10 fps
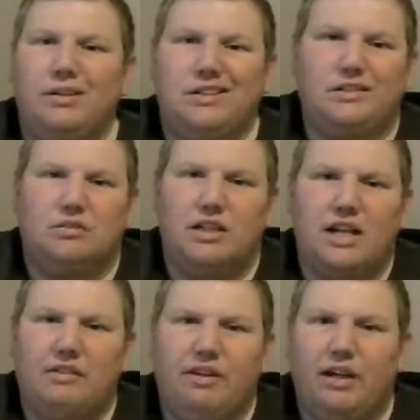Just didn't
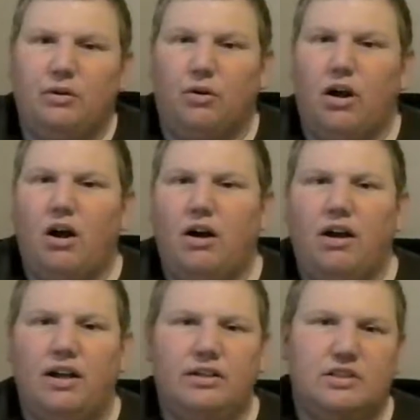have anything going
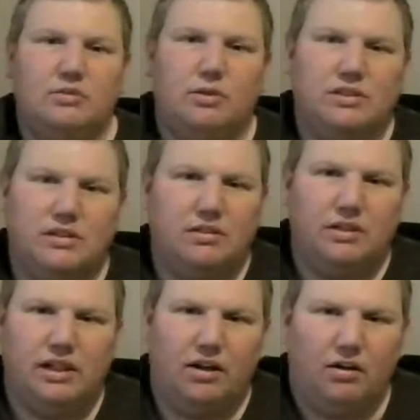on and just wasn't,
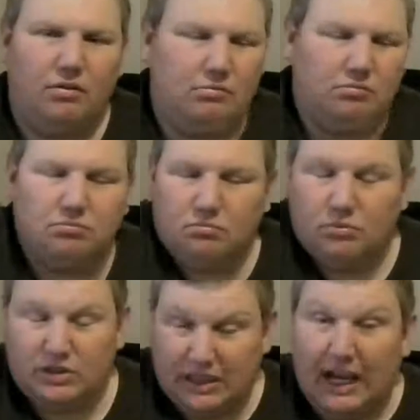
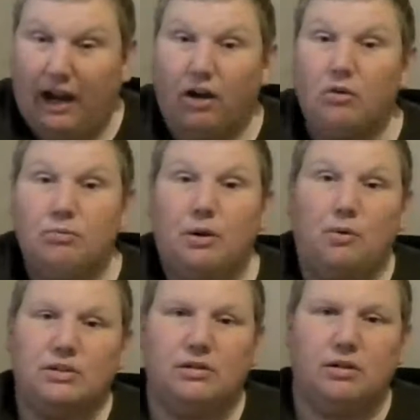was there, but
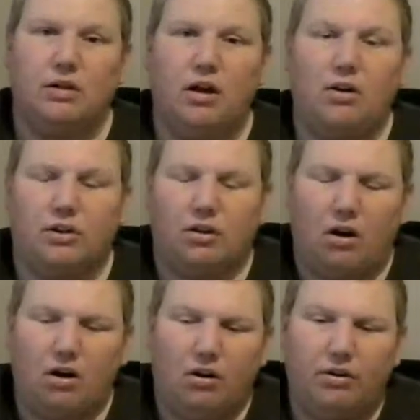wasn't on the
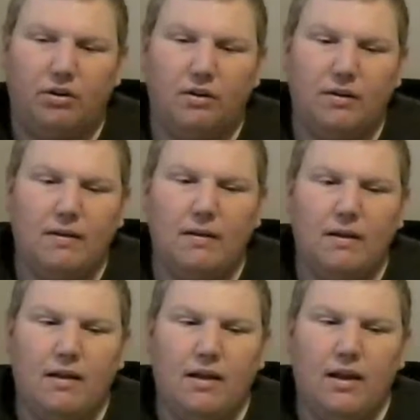card.
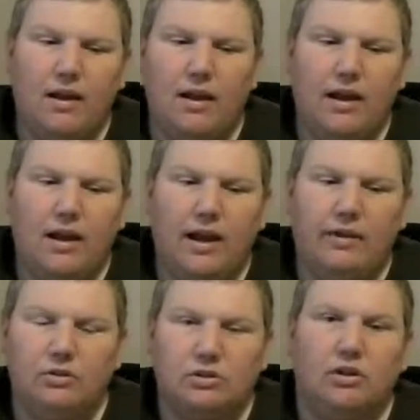he
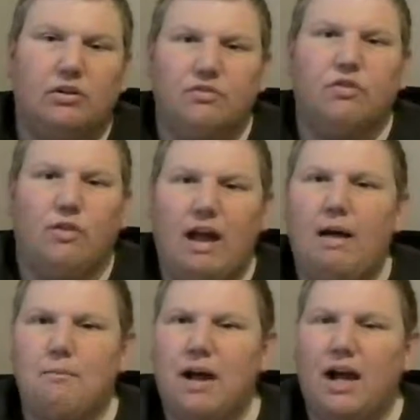was looking for
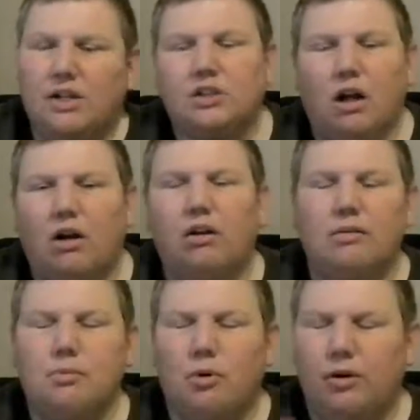that match, talking to the
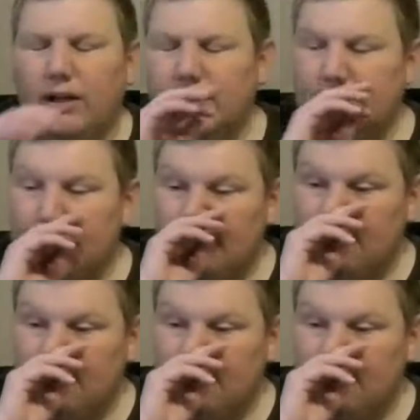boys.